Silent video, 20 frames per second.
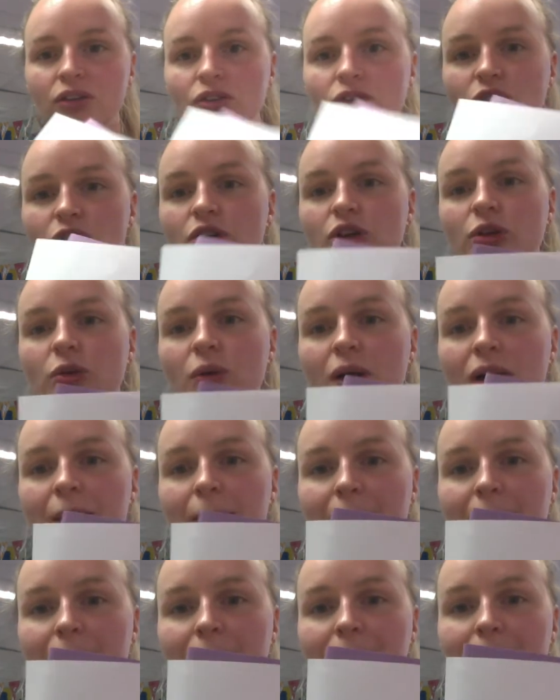to
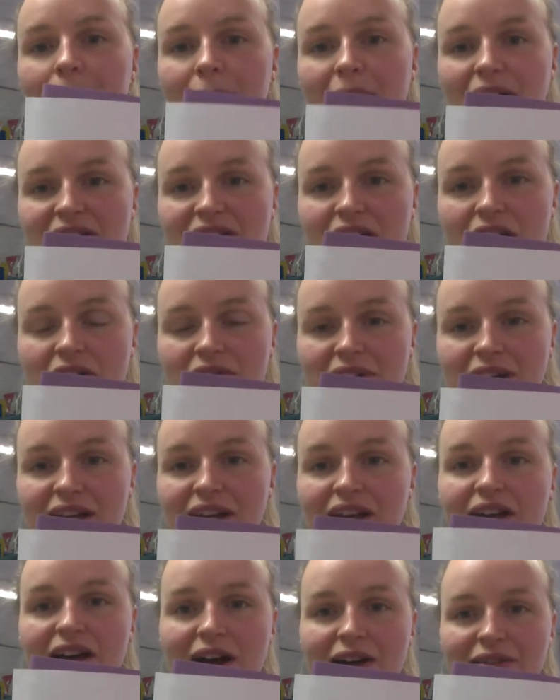my
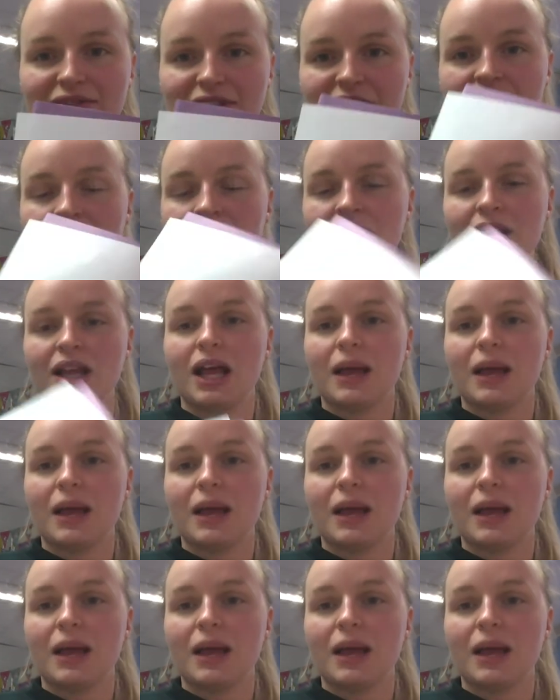diary cover,